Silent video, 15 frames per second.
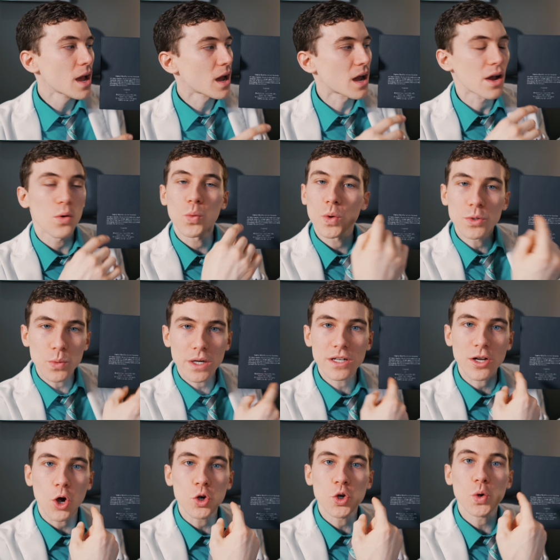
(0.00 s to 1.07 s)
Uh, when we're
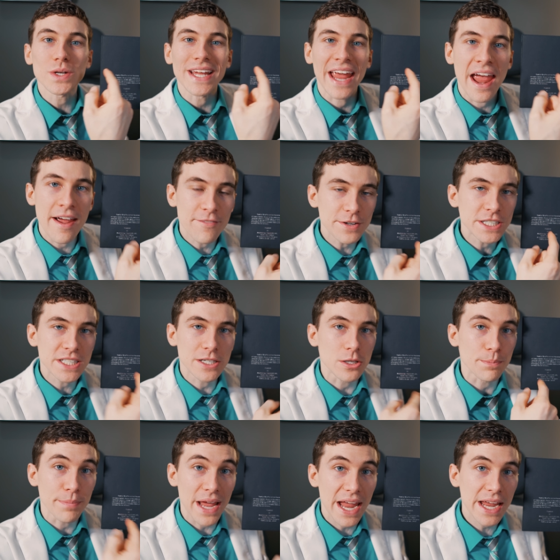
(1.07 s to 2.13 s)
gonna go to every
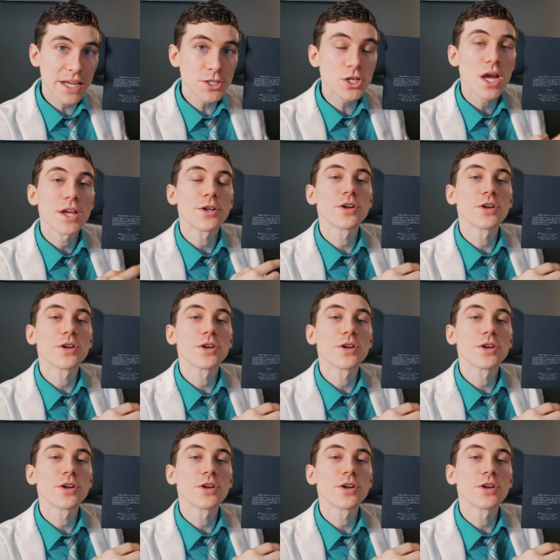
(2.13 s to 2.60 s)
single page,